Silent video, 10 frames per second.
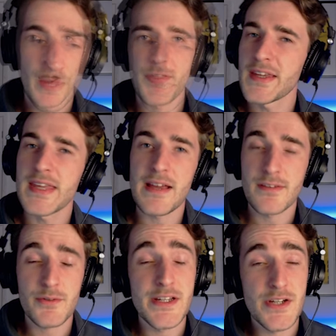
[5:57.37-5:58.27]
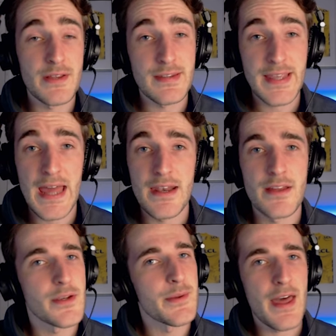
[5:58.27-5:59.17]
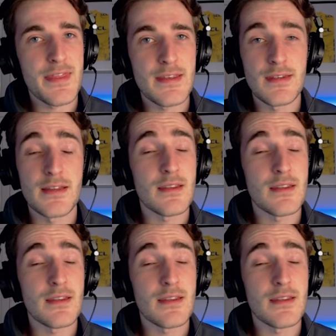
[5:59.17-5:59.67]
I think he has a great chance again at doing that this year,